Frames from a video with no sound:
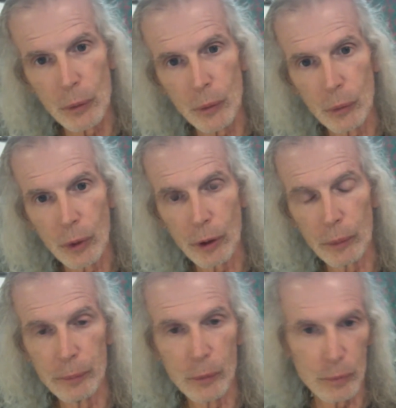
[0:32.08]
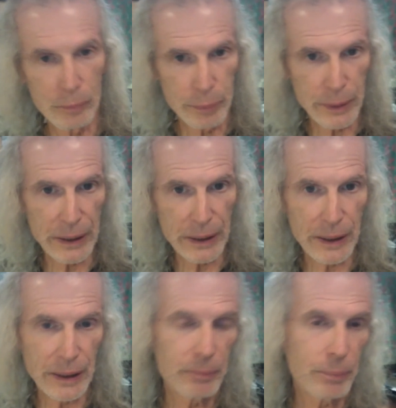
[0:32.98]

will be